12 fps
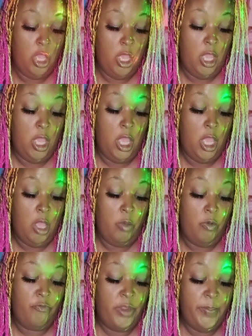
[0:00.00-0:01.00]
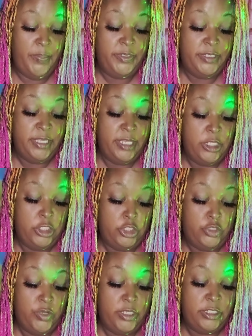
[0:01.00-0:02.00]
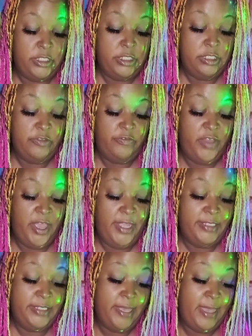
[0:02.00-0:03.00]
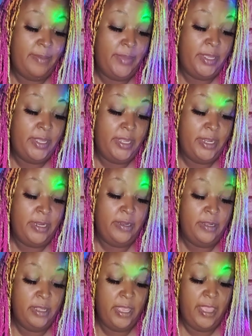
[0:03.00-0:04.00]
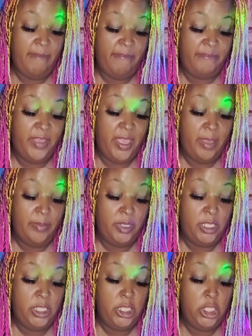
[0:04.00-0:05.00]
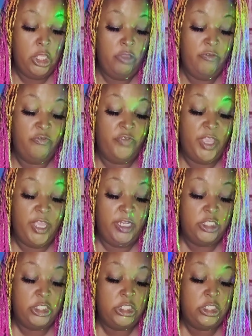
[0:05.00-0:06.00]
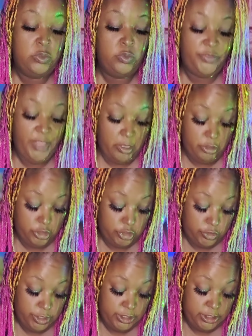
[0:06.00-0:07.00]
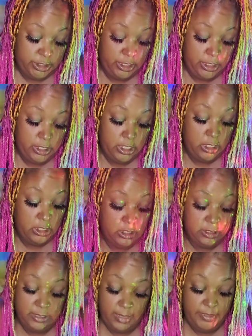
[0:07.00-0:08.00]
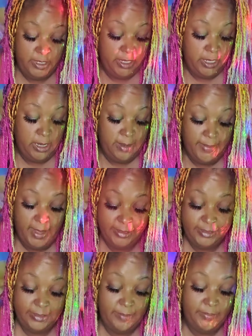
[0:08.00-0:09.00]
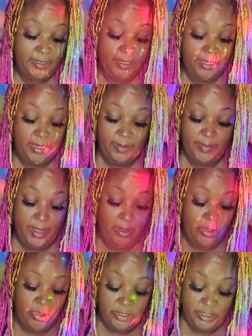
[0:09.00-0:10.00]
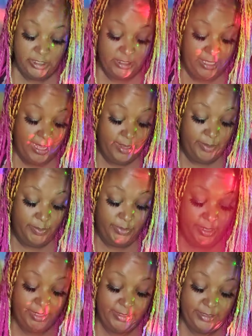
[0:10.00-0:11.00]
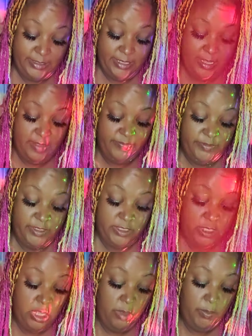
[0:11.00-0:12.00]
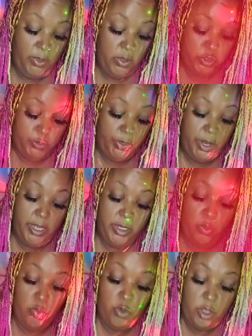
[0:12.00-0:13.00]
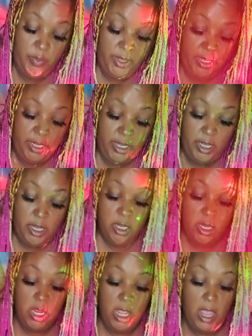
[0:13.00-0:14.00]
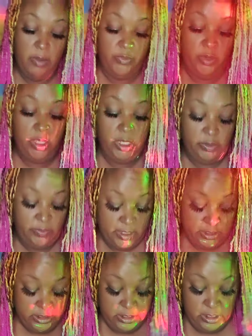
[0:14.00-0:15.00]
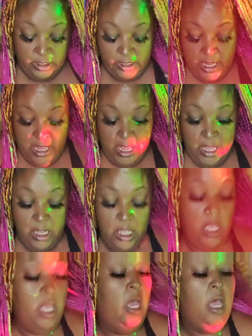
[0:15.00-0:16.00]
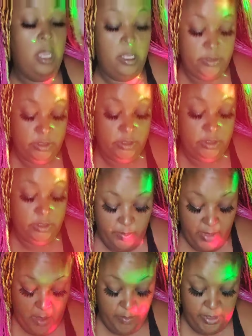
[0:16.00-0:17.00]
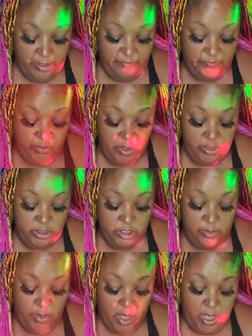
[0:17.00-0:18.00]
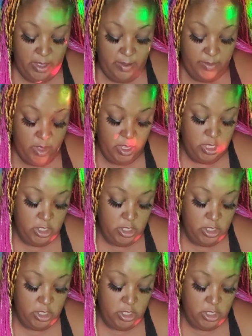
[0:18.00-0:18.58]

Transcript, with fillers: Um, represent trust in the divine timing here and family vanishes without a trace here. Something here about something here about all this scatterbrain stuff, this postpartum woman here. I'm really interested in that. Um, something about being some um,